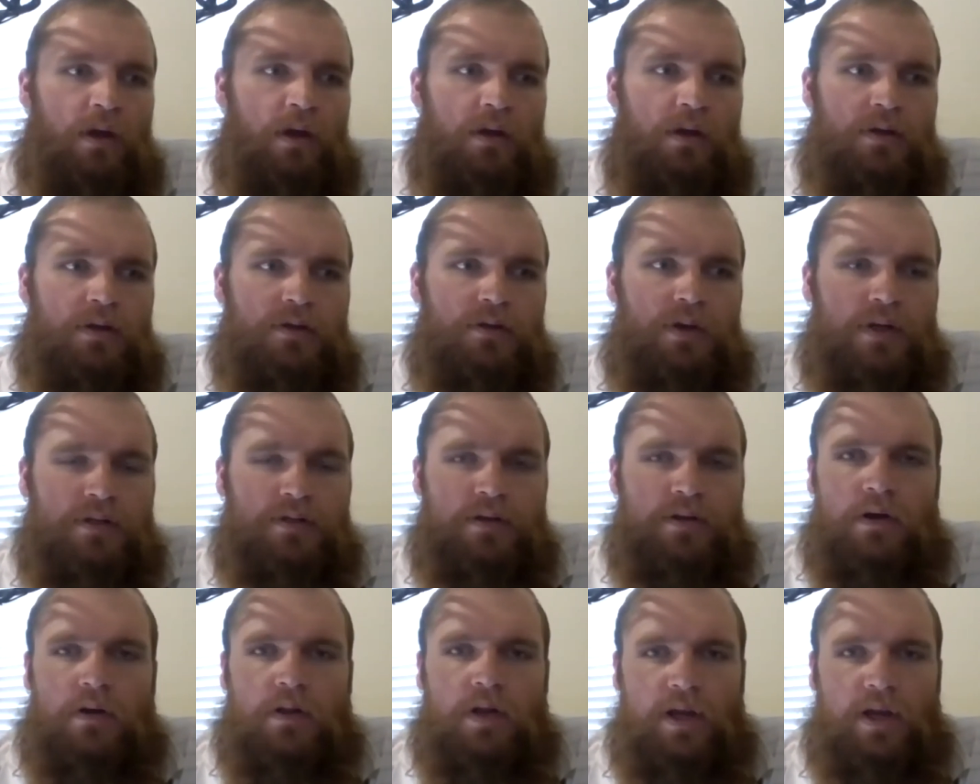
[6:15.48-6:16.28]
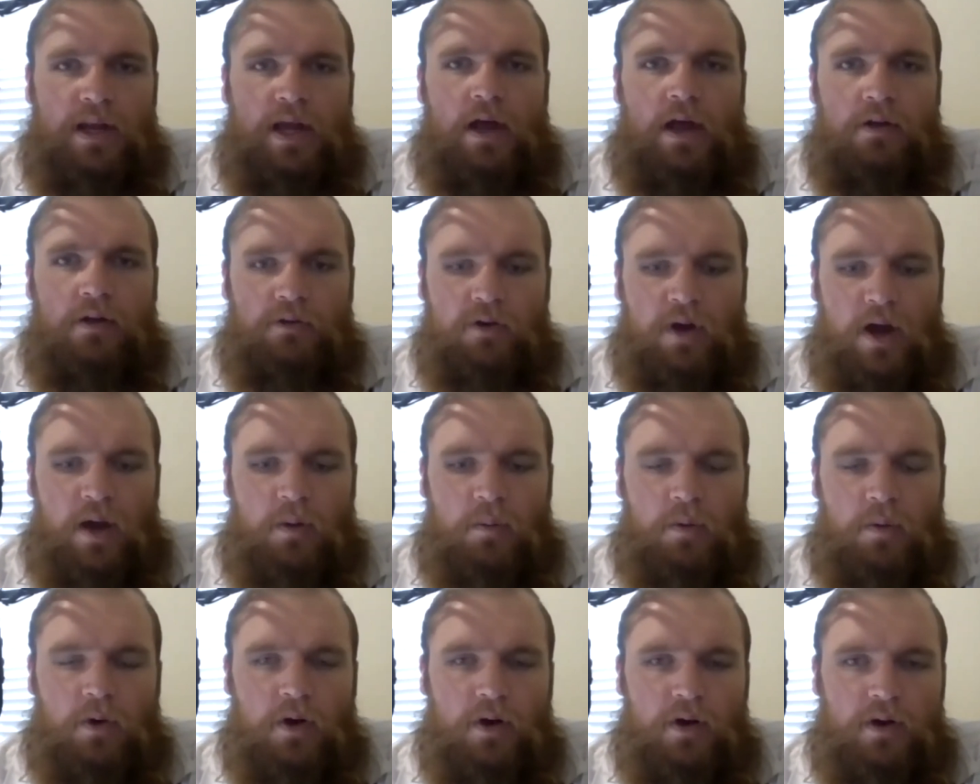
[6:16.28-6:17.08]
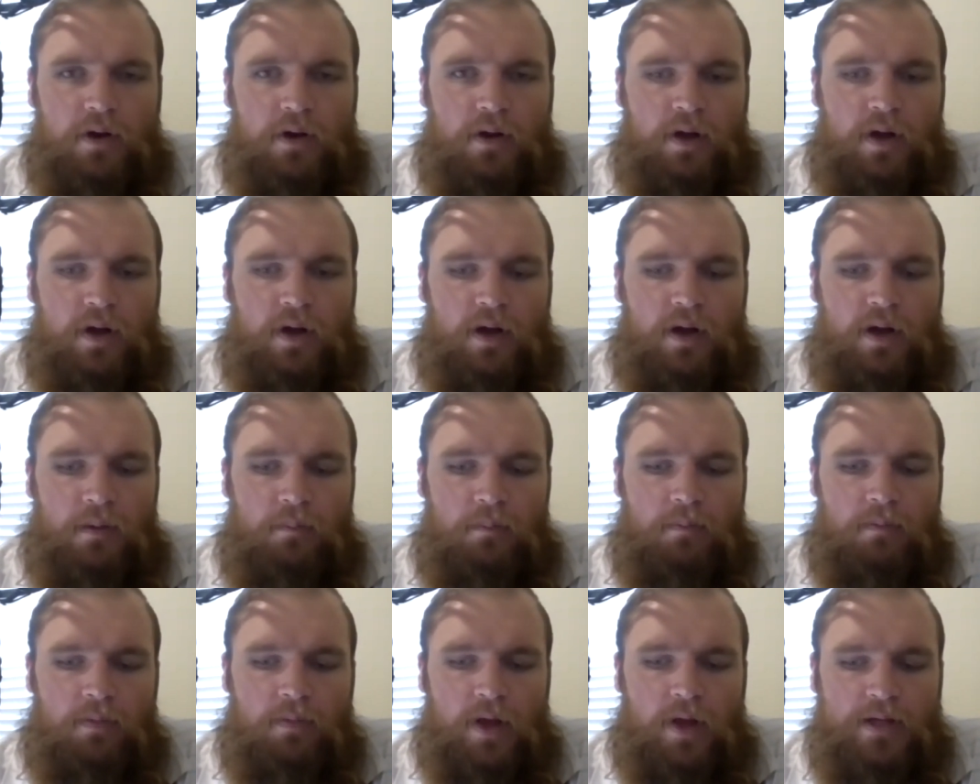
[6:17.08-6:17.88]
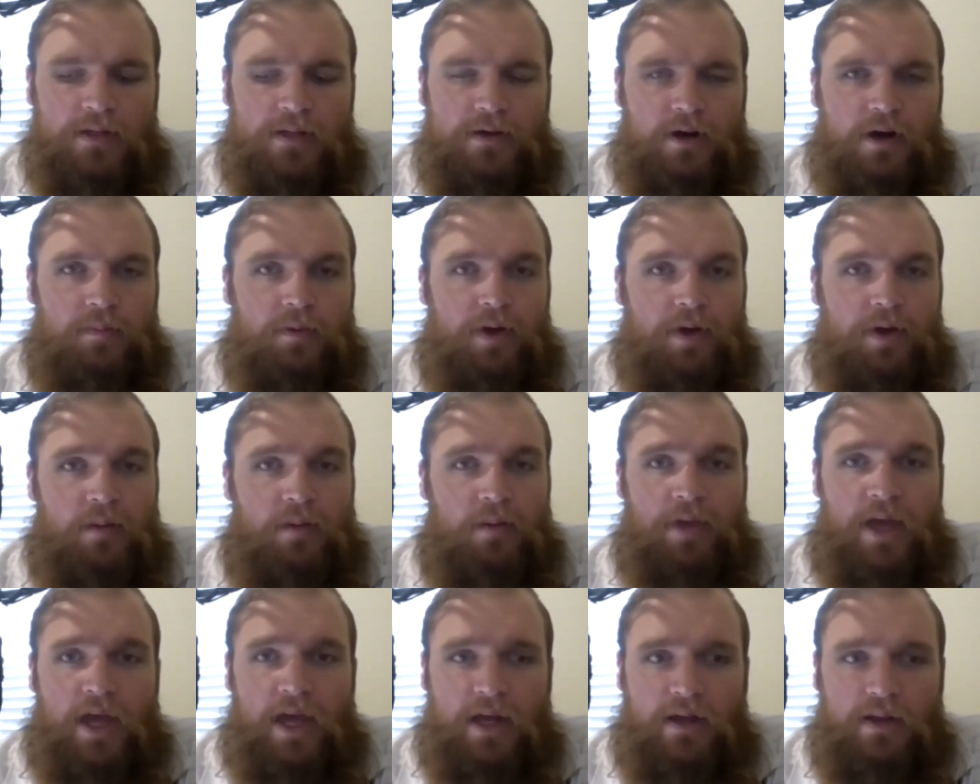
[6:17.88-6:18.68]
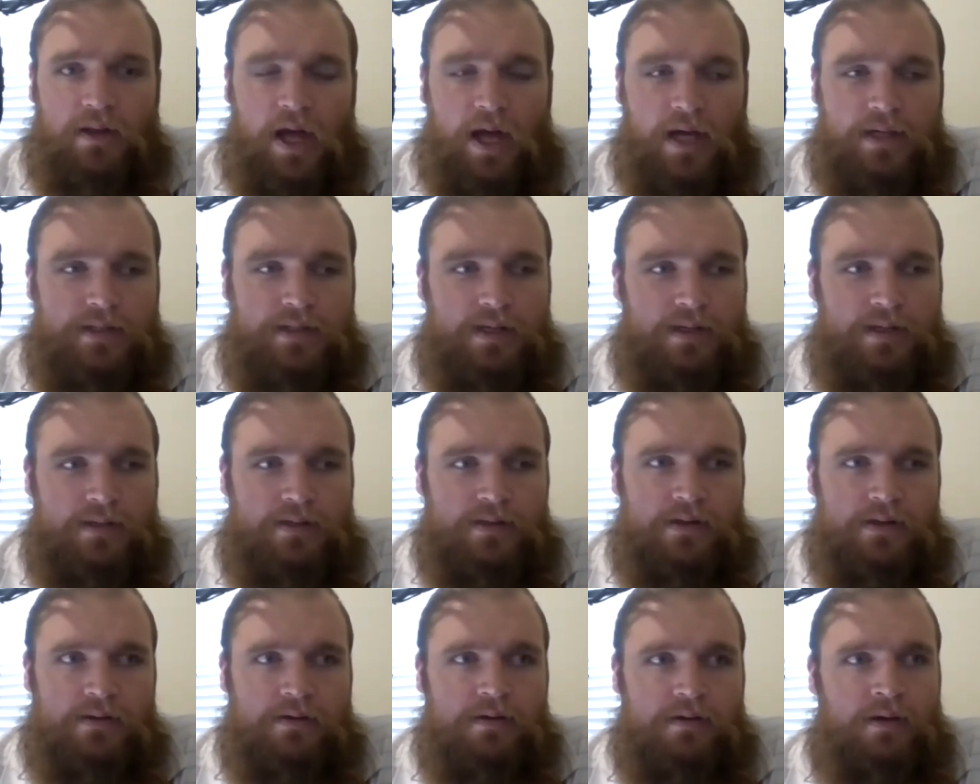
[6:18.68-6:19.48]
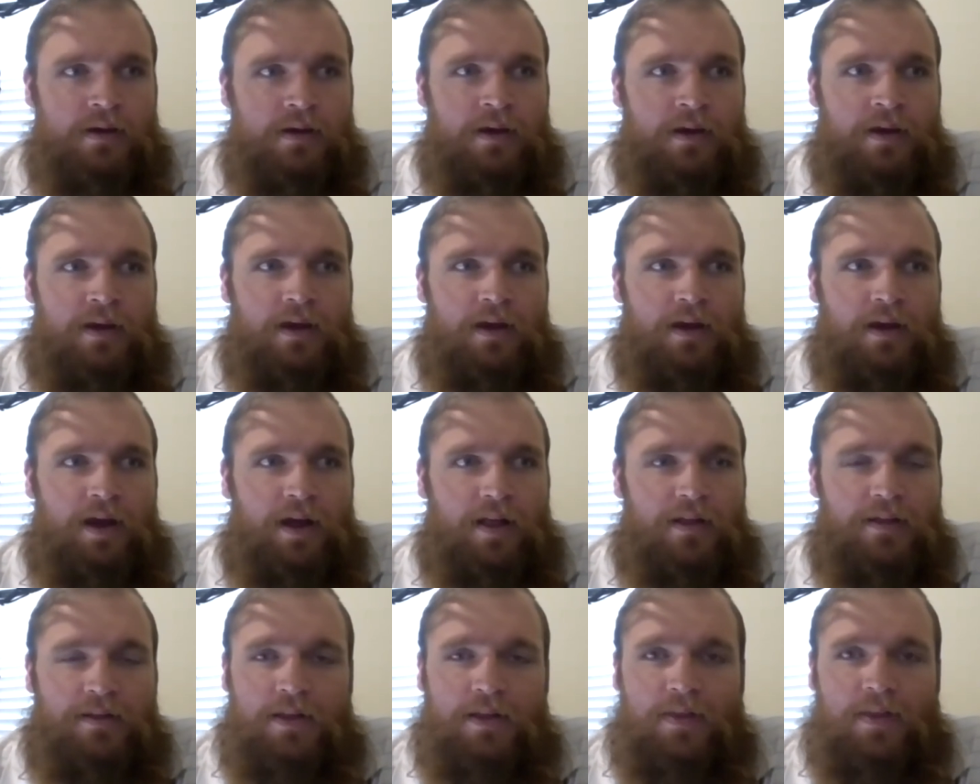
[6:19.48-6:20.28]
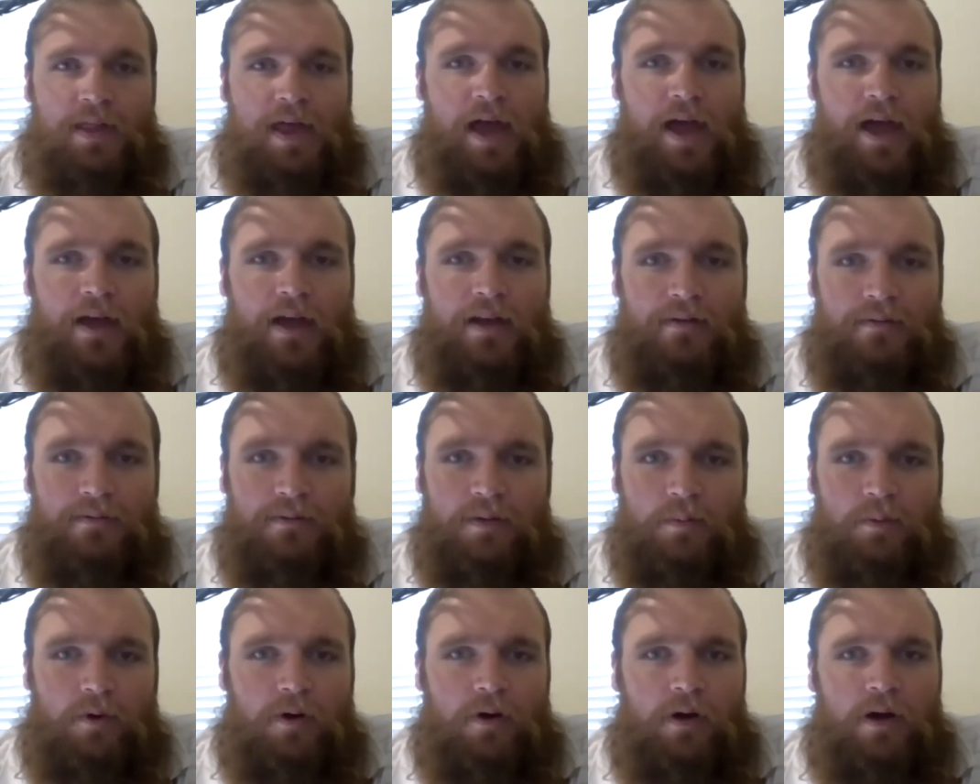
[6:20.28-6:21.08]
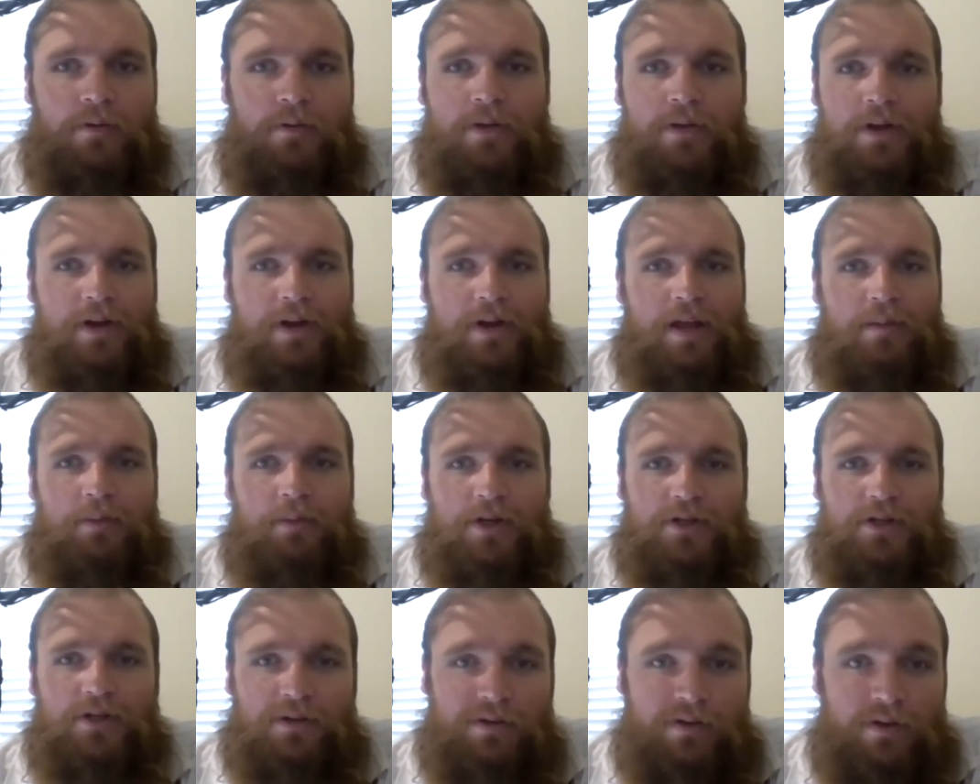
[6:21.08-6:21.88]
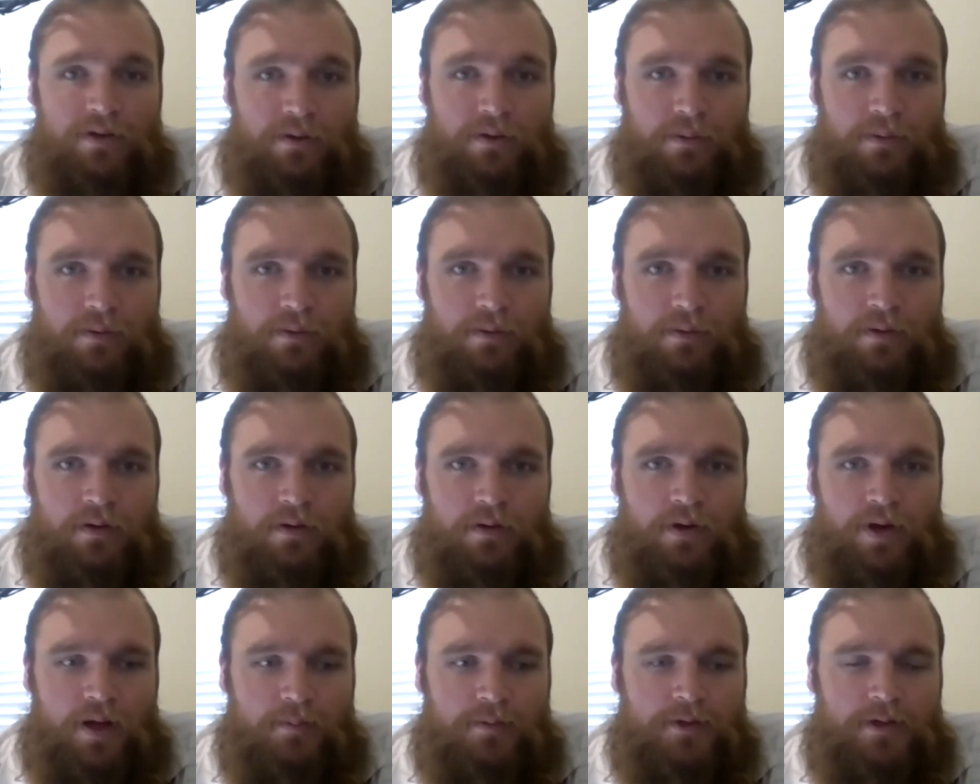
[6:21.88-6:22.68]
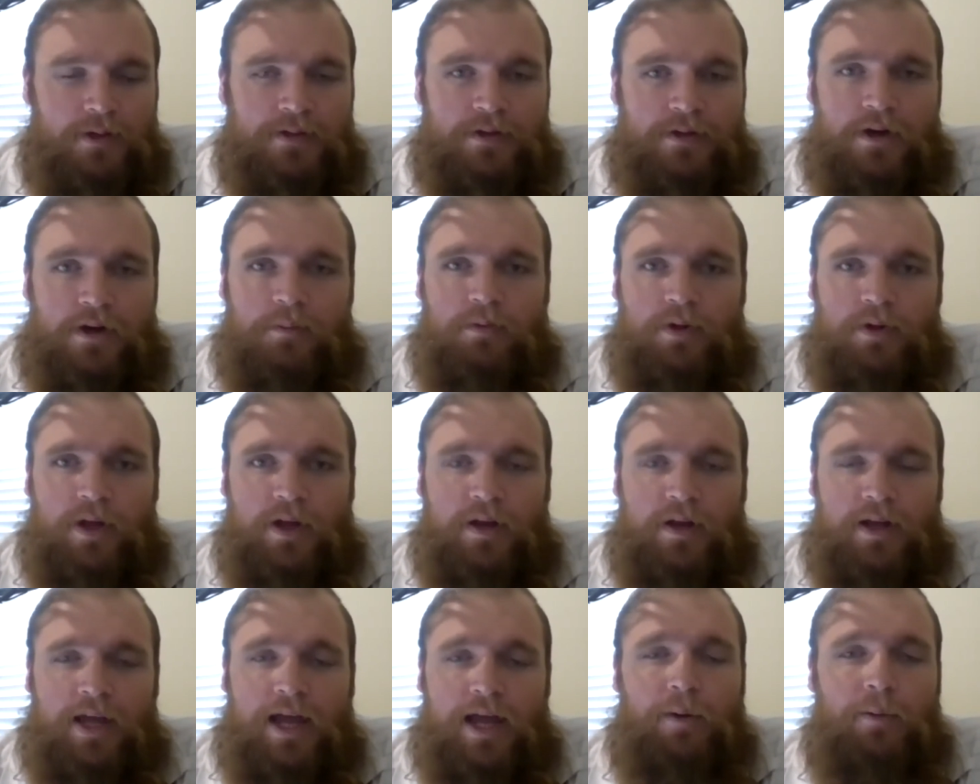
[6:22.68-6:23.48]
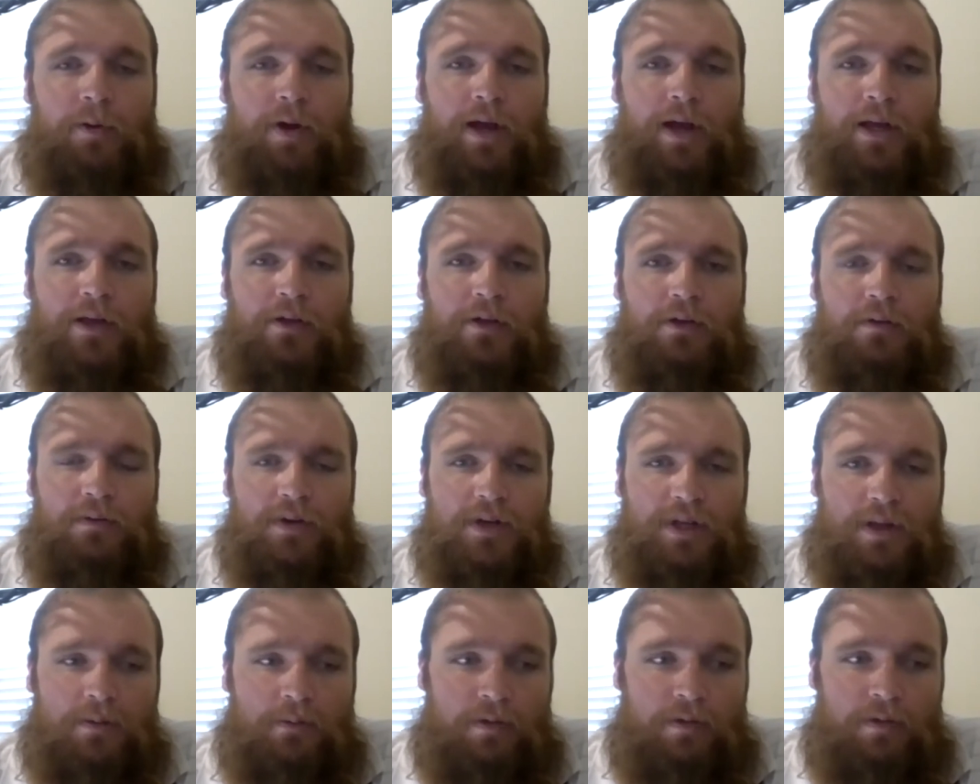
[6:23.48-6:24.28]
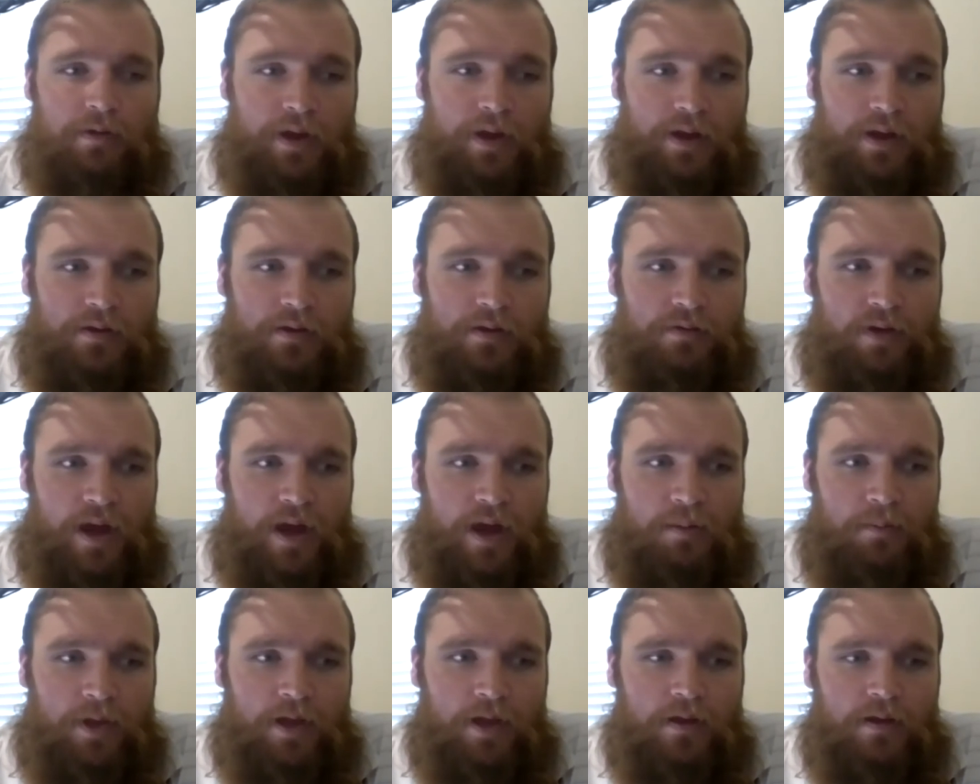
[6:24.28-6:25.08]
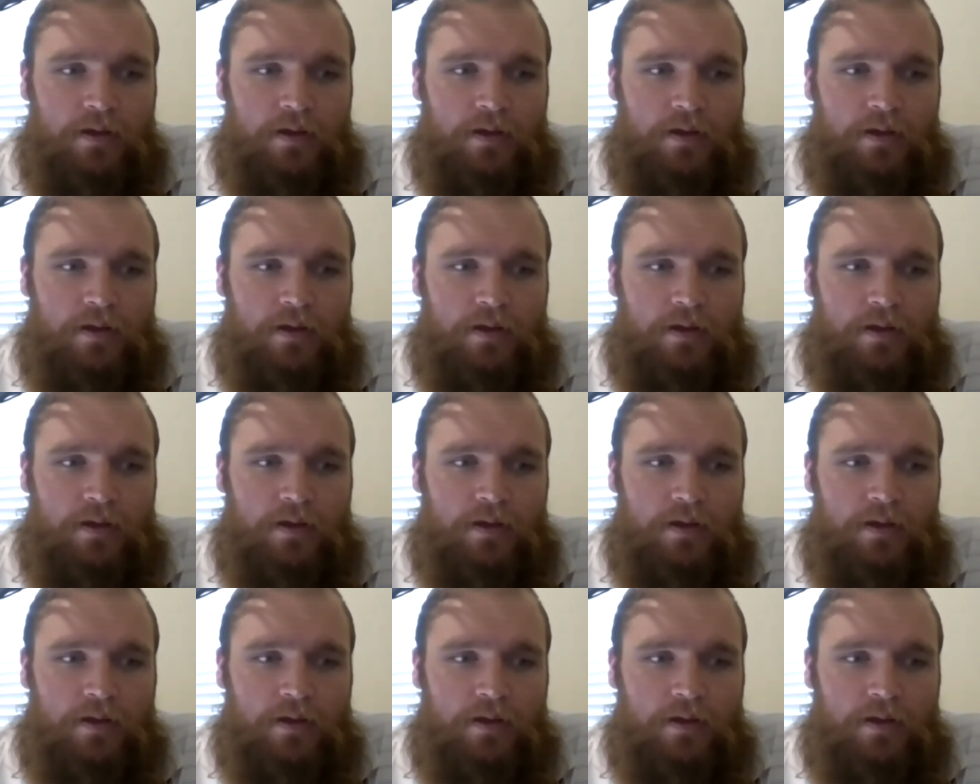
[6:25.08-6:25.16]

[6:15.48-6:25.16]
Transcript: So I started laying out groundwork. I started my MBA classes, and other than that, in football, I really didn't have much to do. So I started planning out what I could do for Timothy and his family.